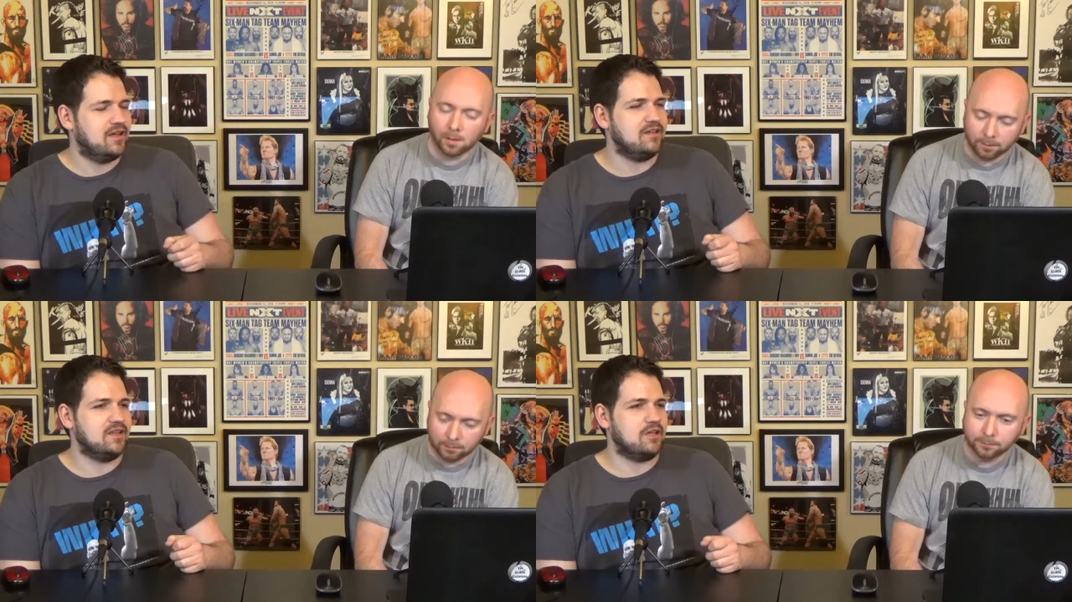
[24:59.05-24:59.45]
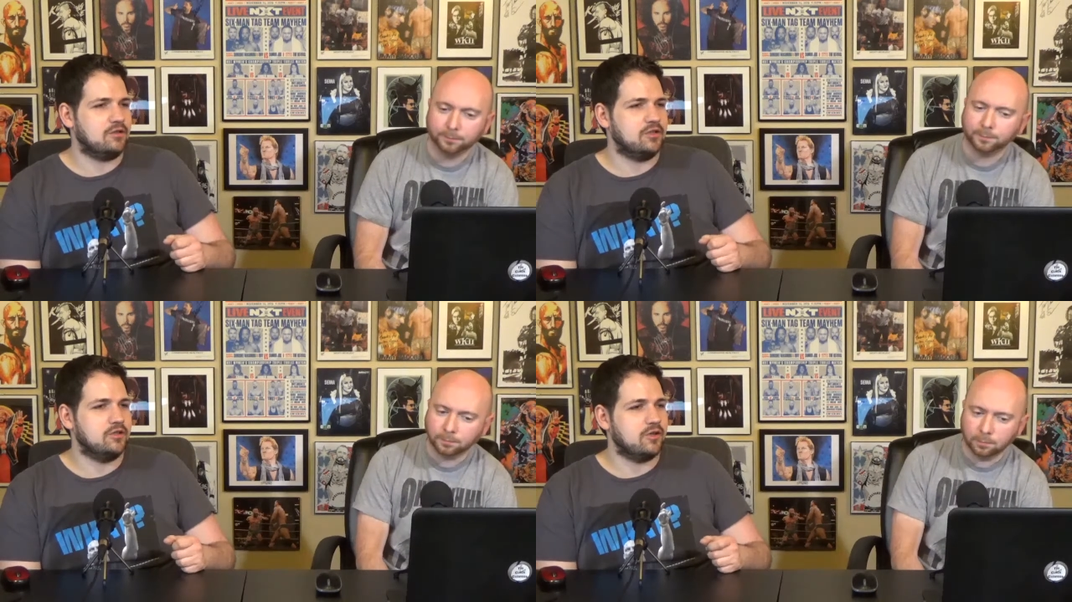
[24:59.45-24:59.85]
Speaker 1: and like
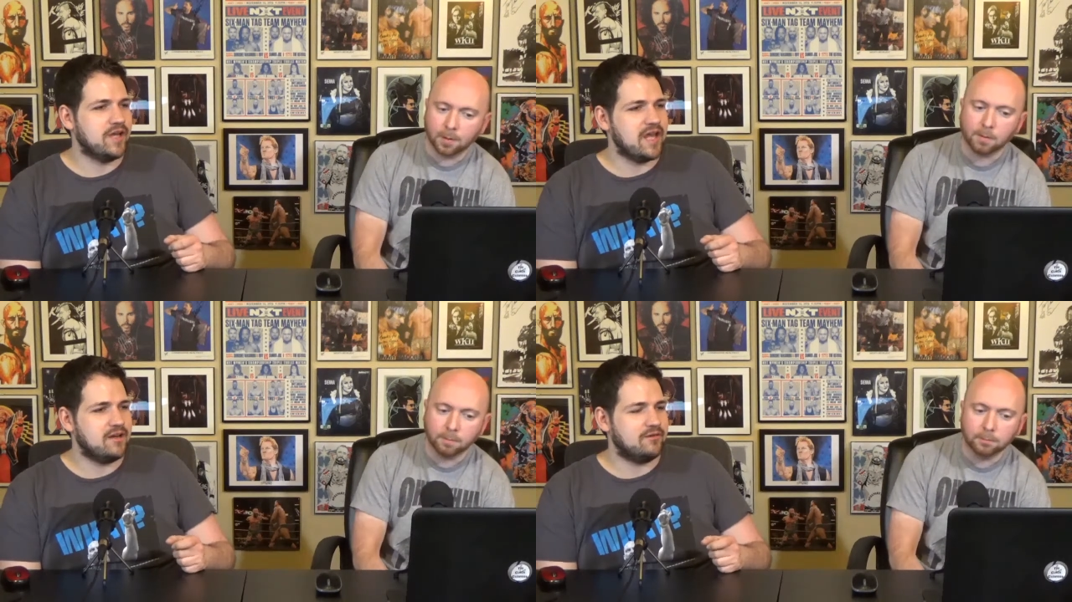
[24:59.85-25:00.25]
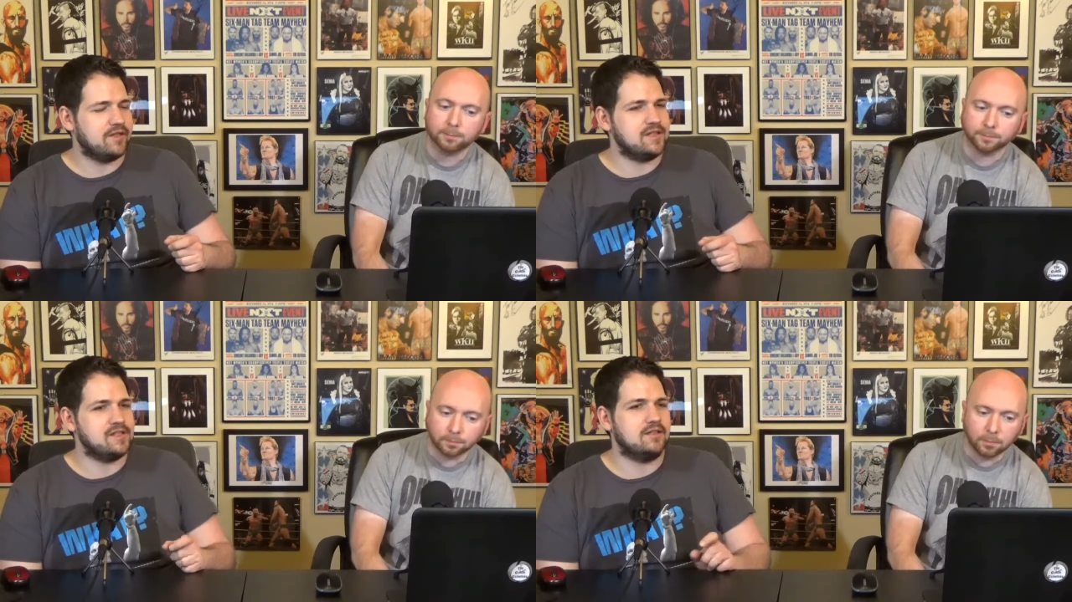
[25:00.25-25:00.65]
looking all
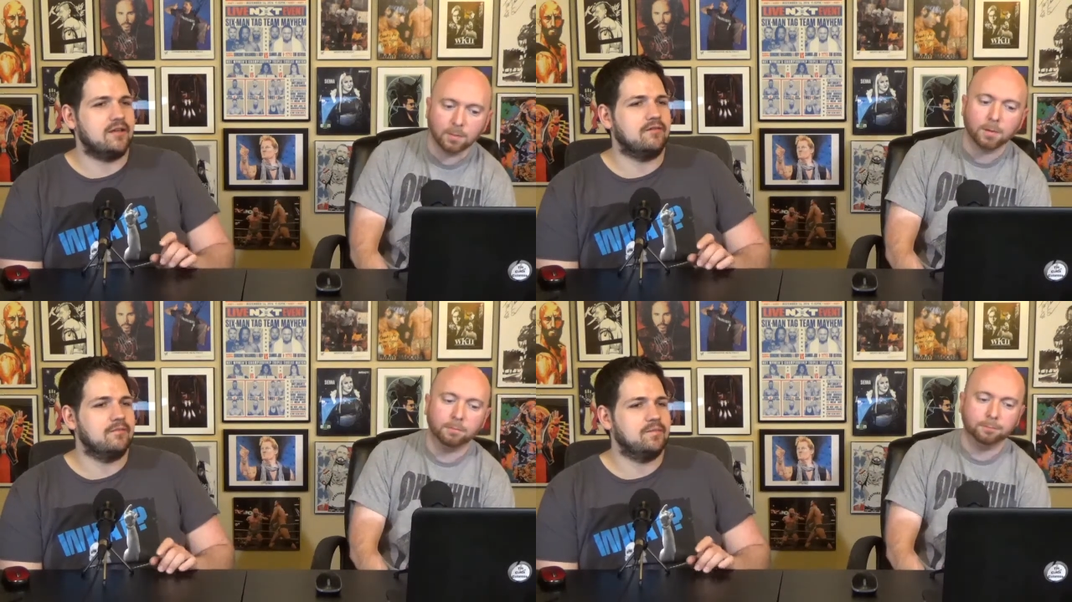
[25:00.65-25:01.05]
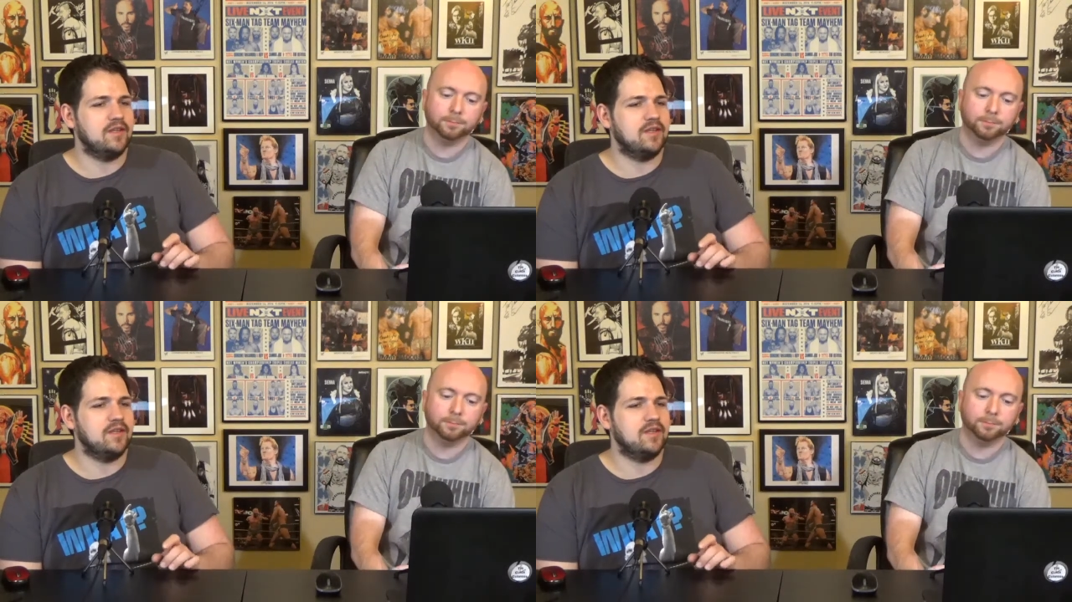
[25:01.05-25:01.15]
angry and stuff.